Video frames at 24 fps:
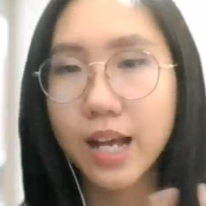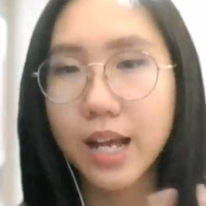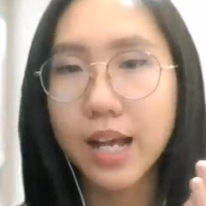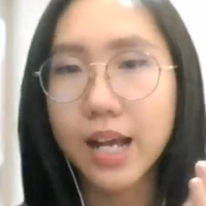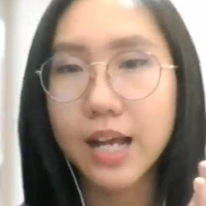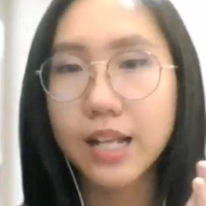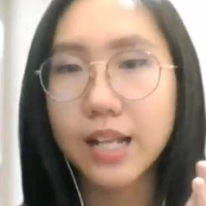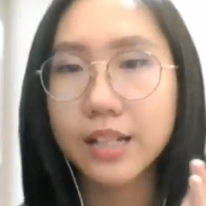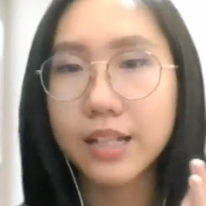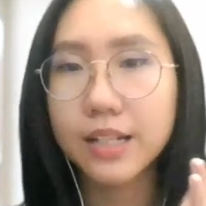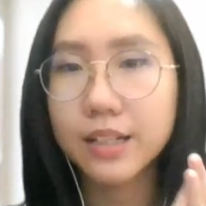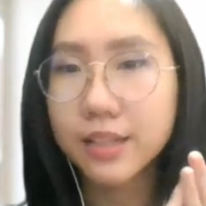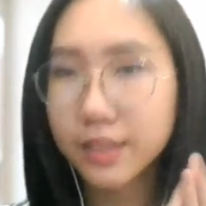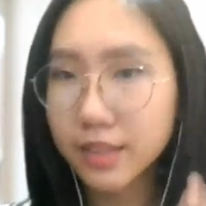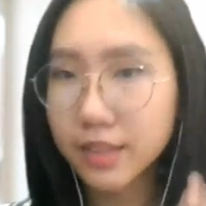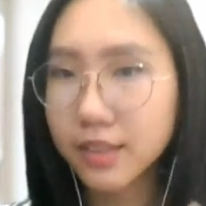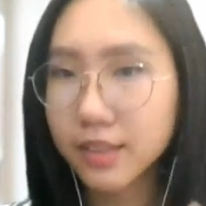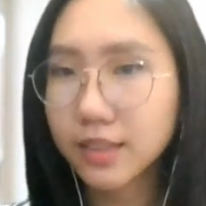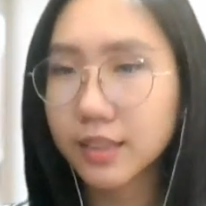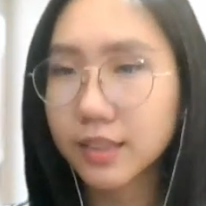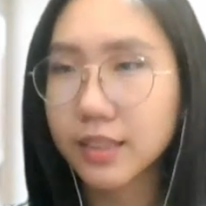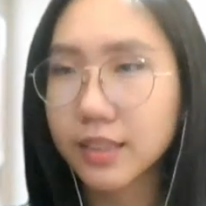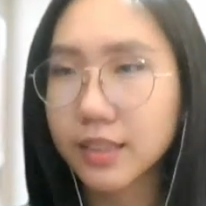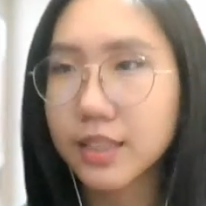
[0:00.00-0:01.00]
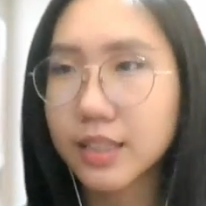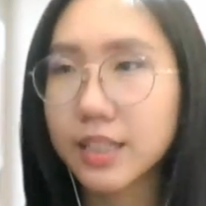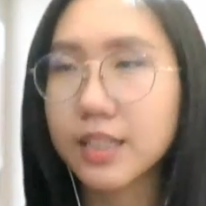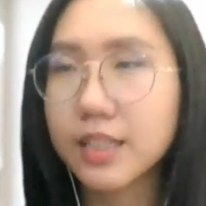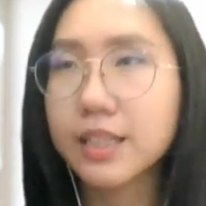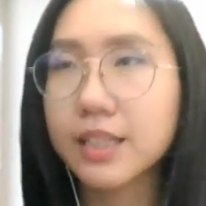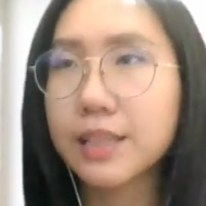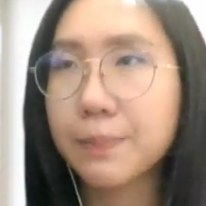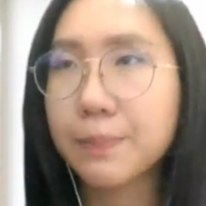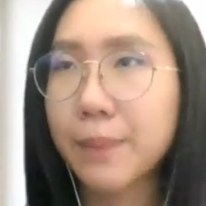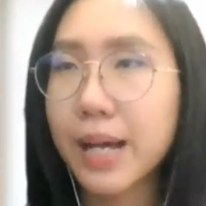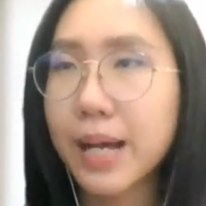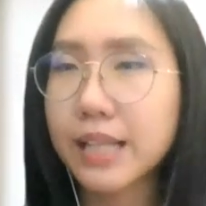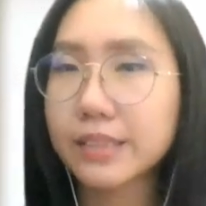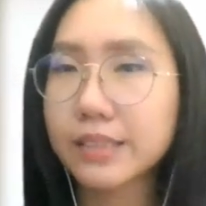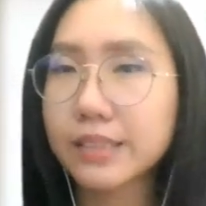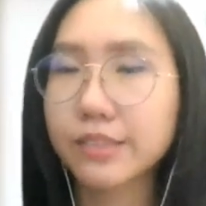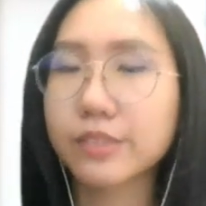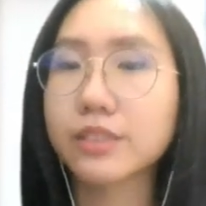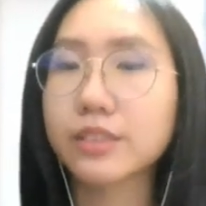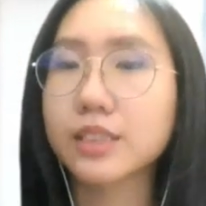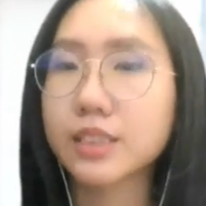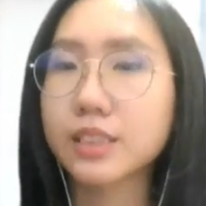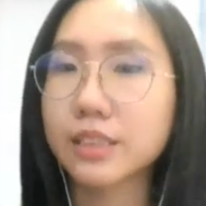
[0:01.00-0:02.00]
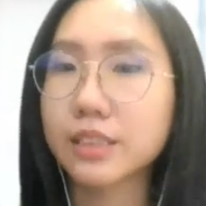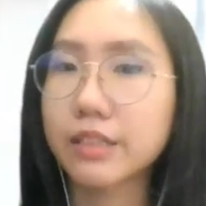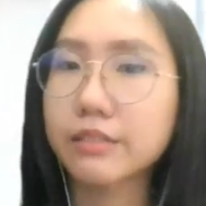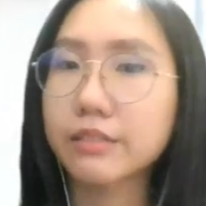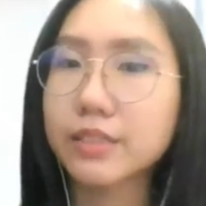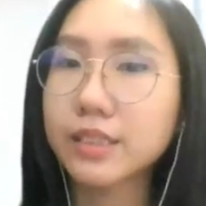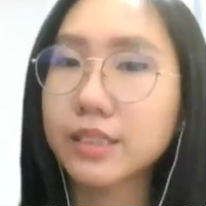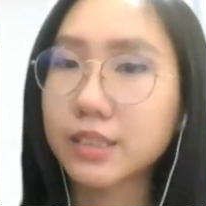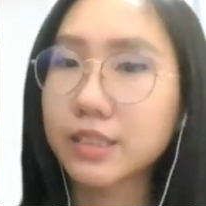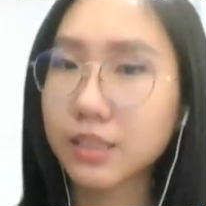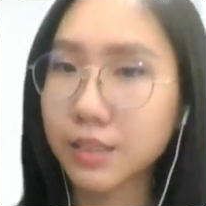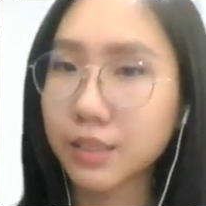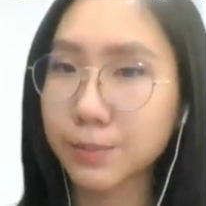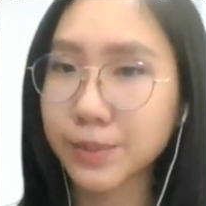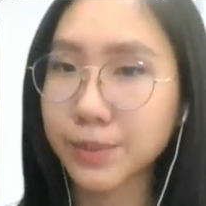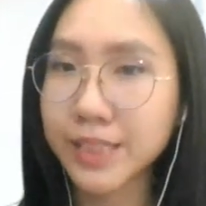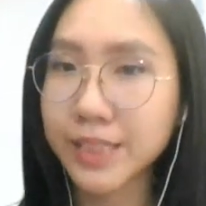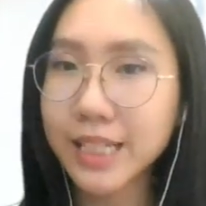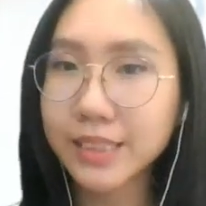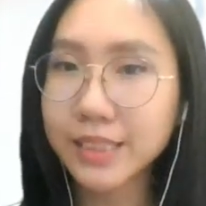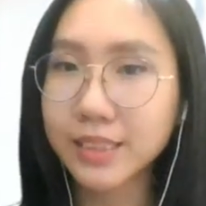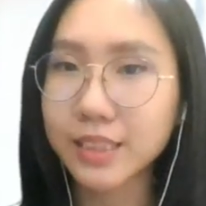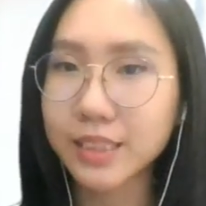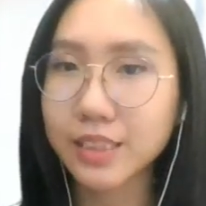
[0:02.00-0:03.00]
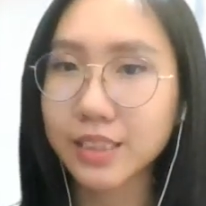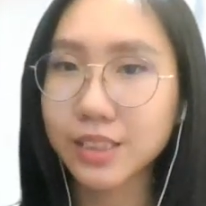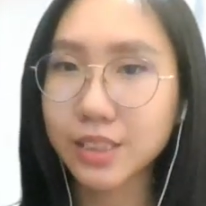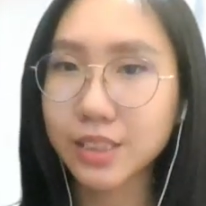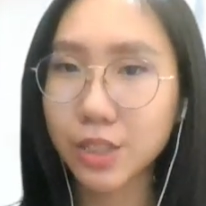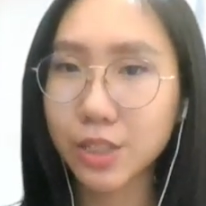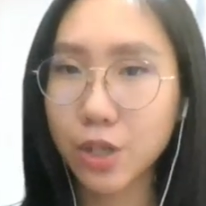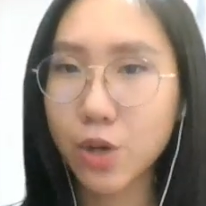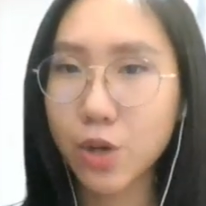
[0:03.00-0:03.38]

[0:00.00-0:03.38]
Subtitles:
And thirdly, it depends on the surrounding circumstances,